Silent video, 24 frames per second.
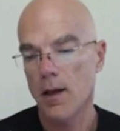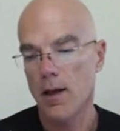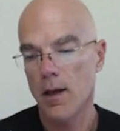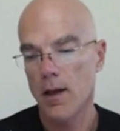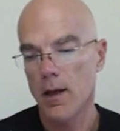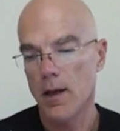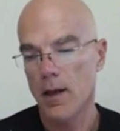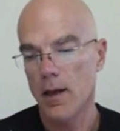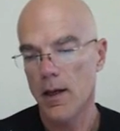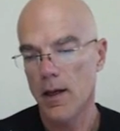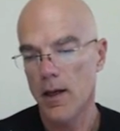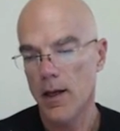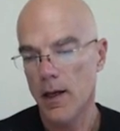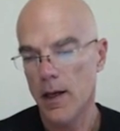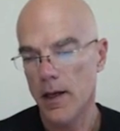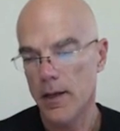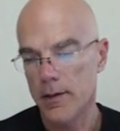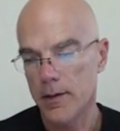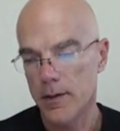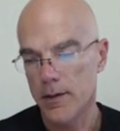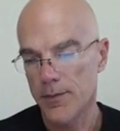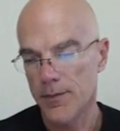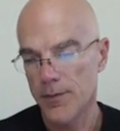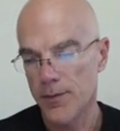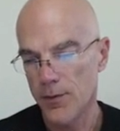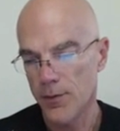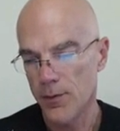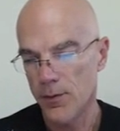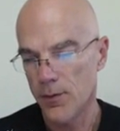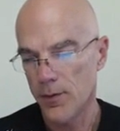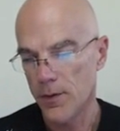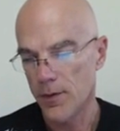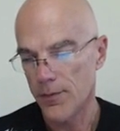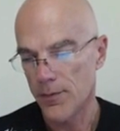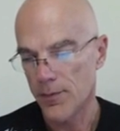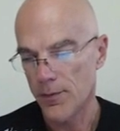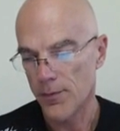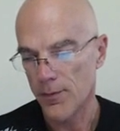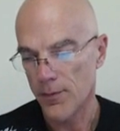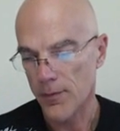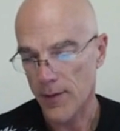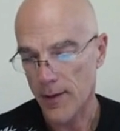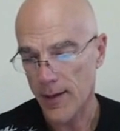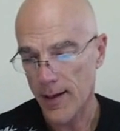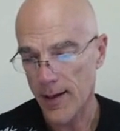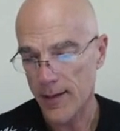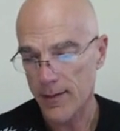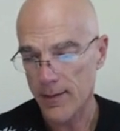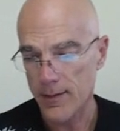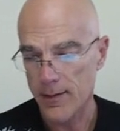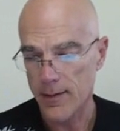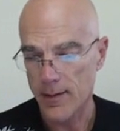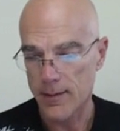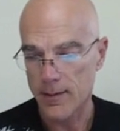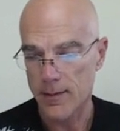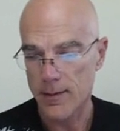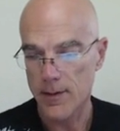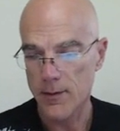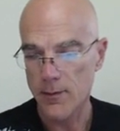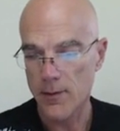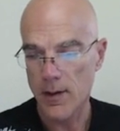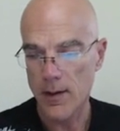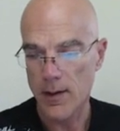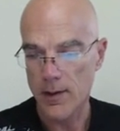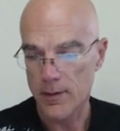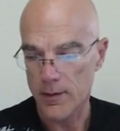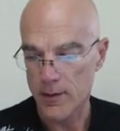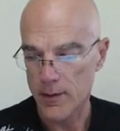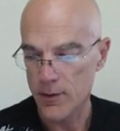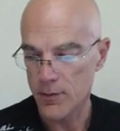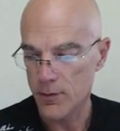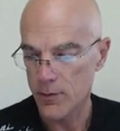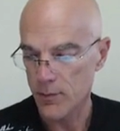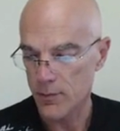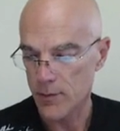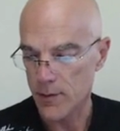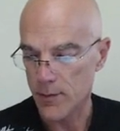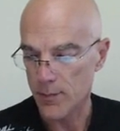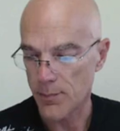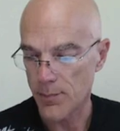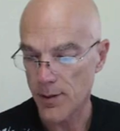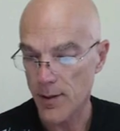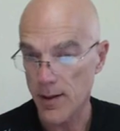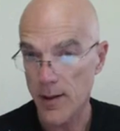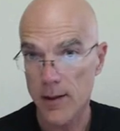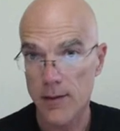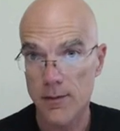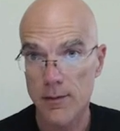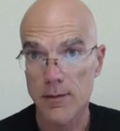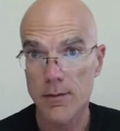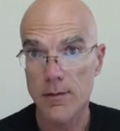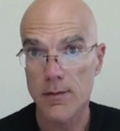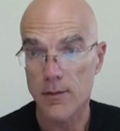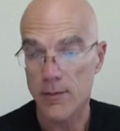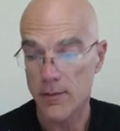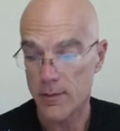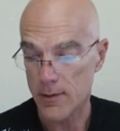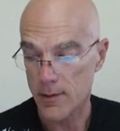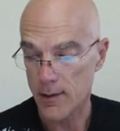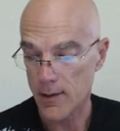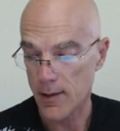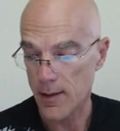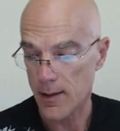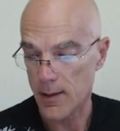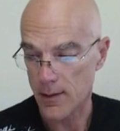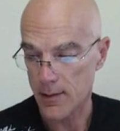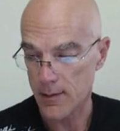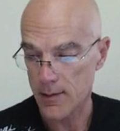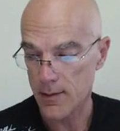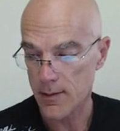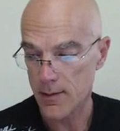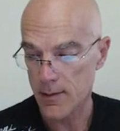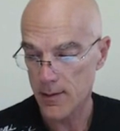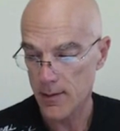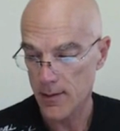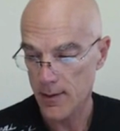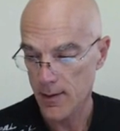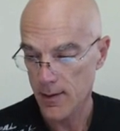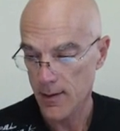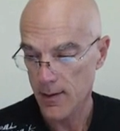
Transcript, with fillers: A and if you, if you forget that d one and d two depend on S,